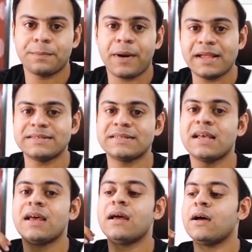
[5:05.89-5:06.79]
The
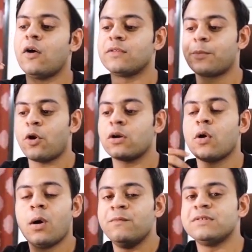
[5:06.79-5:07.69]
price of the
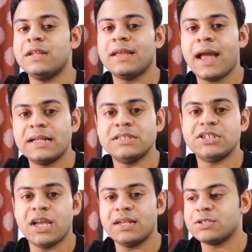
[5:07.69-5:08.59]
product obviously can
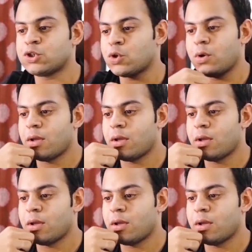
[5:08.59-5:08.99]
change